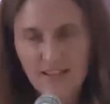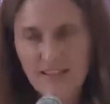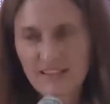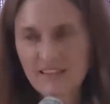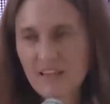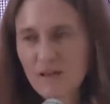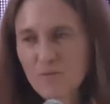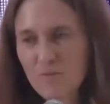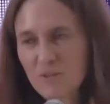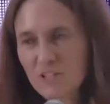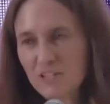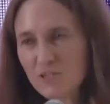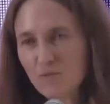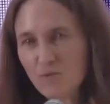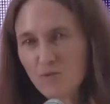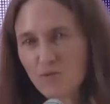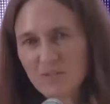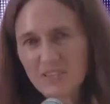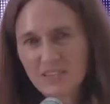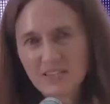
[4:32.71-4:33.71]
In that peace
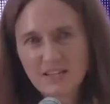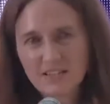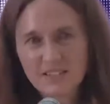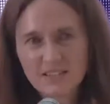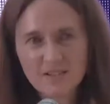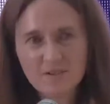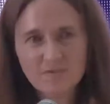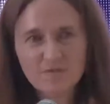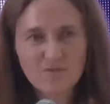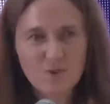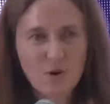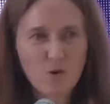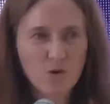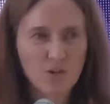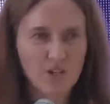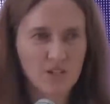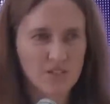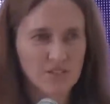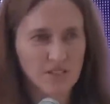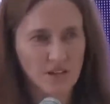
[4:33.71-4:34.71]
movement, they didn't
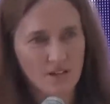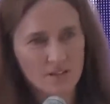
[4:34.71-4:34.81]
focus